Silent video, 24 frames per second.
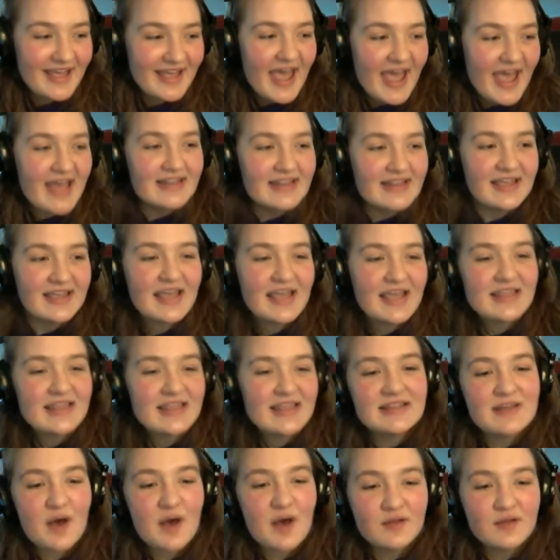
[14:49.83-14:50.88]
And, like, and
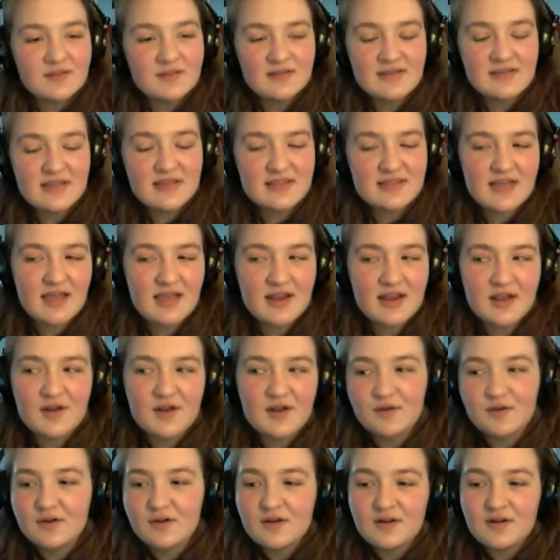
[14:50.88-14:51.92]
then the also thing that I
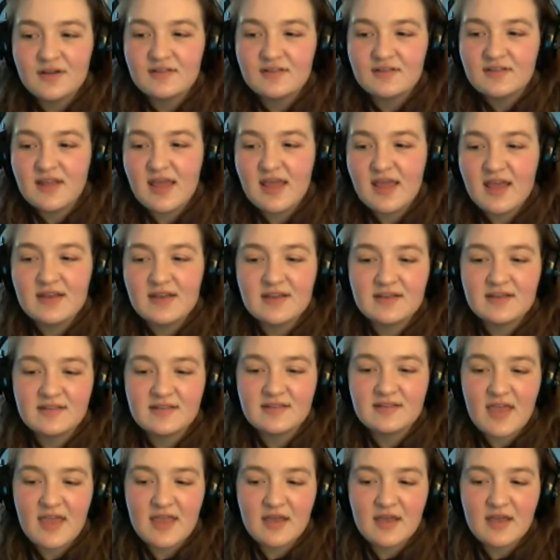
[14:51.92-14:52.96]
don't understand is,
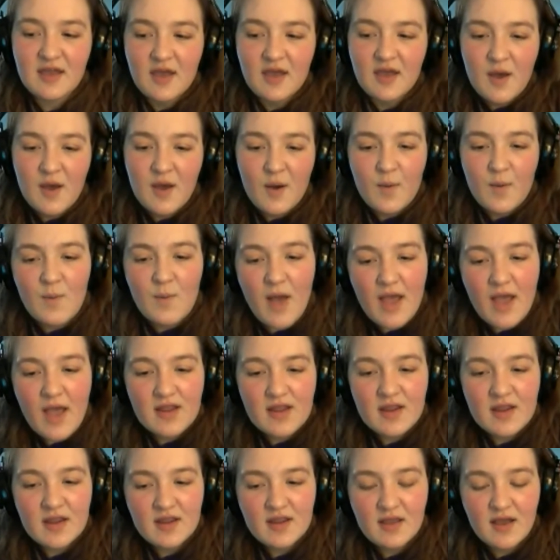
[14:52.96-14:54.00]
like,
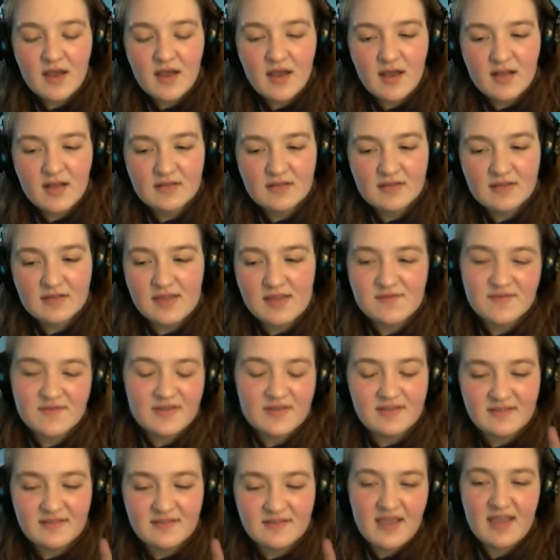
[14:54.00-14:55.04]
why, like
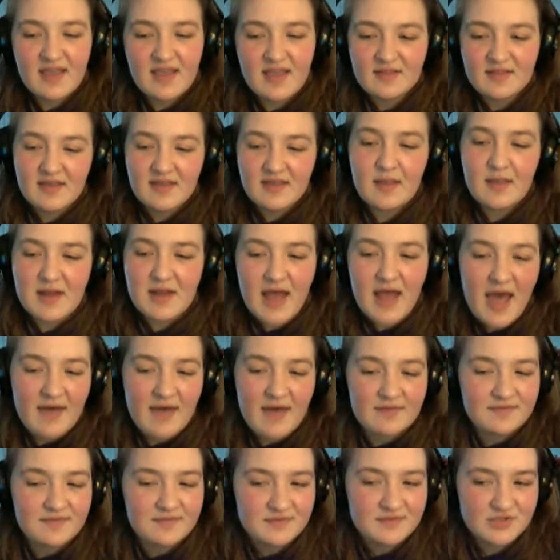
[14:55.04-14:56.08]
Fitz saying like I'm gonna
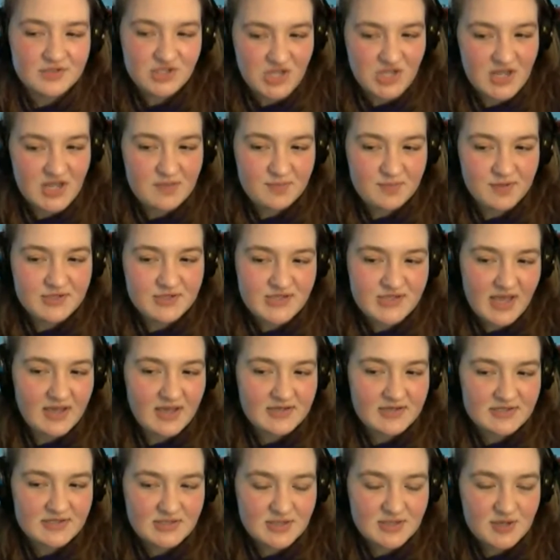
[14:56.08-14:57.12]
have Jake
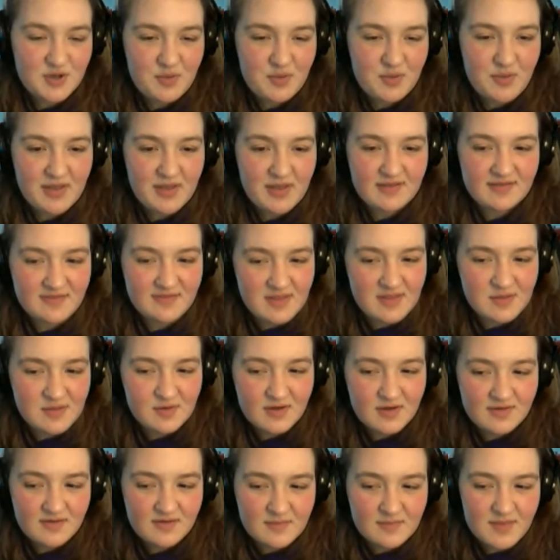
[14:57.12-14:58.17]
protect, my
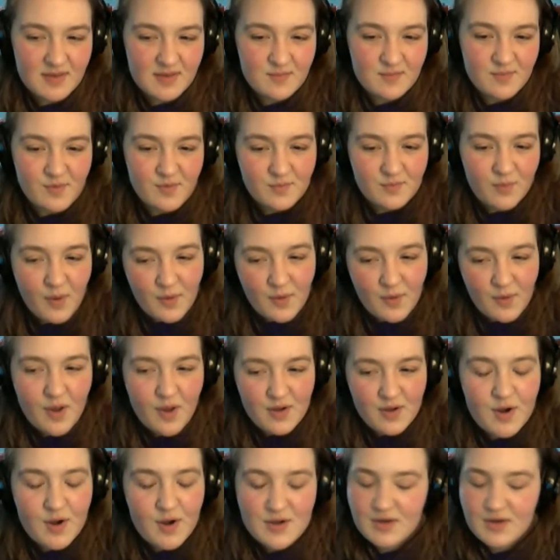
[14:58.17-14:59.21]
secrets. I'm like, well, Rowan
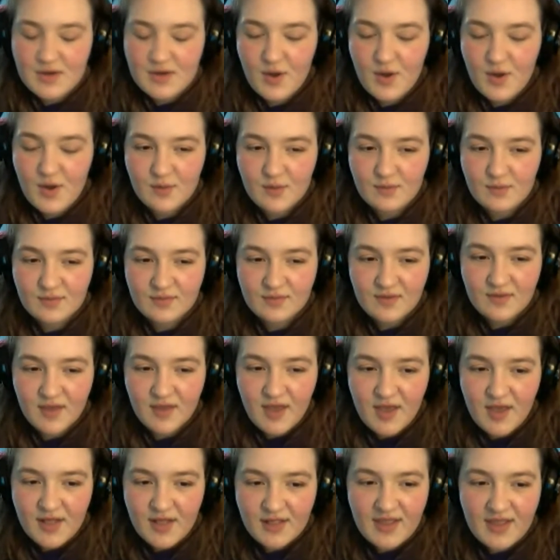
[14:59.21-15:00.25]
already knows.
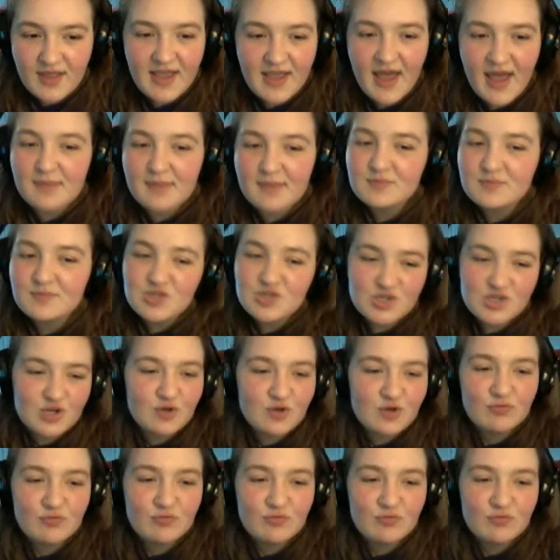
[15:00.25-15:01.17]
Like I'm sure